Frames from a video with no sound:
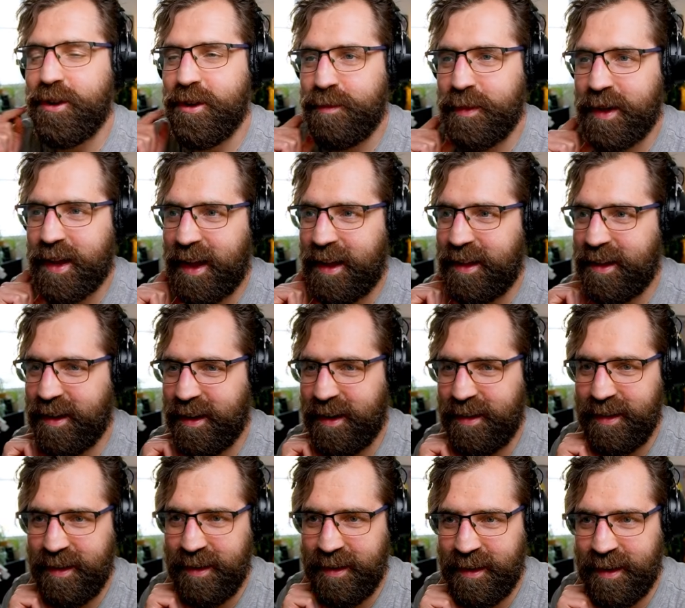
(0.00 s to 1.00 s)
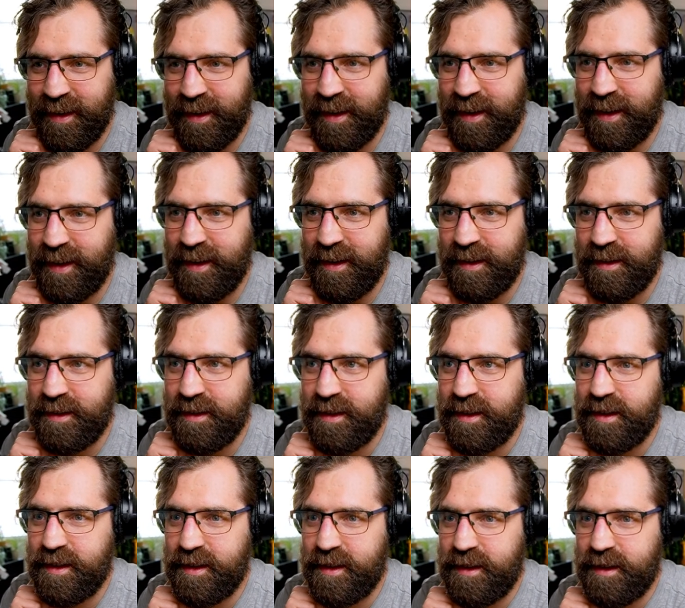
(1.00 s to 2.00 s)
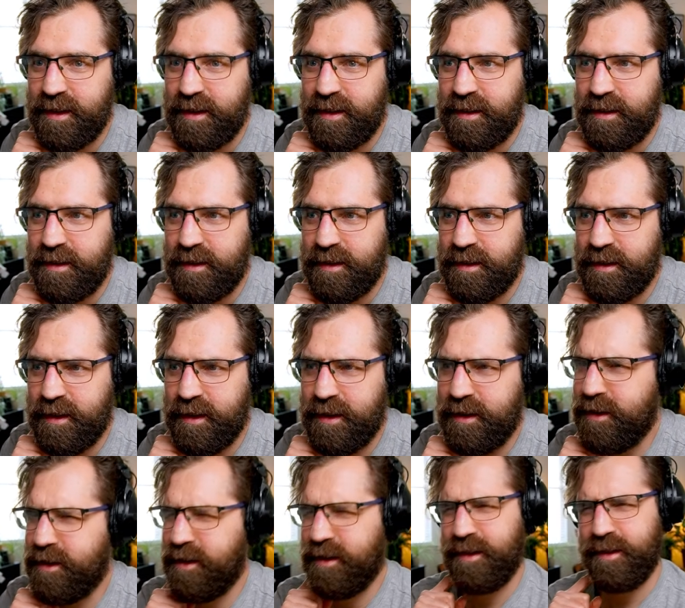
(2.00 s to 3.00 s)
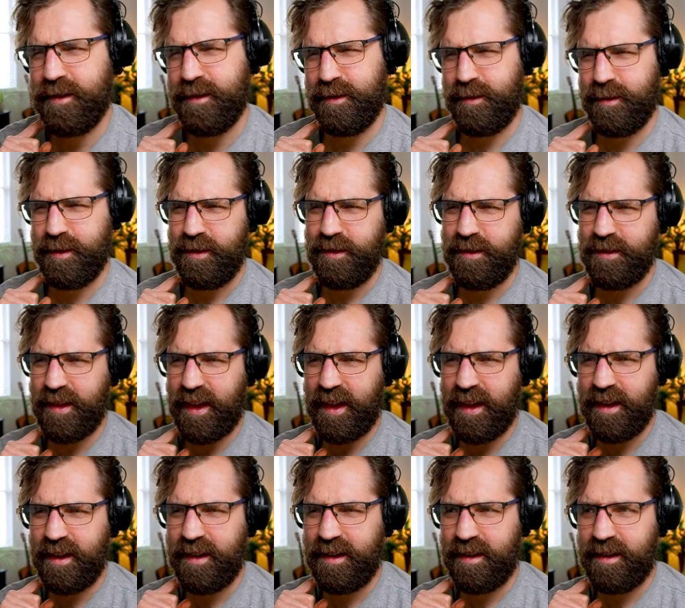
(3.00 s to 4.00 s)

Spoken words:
mechanic idea, I like it. What are you saying?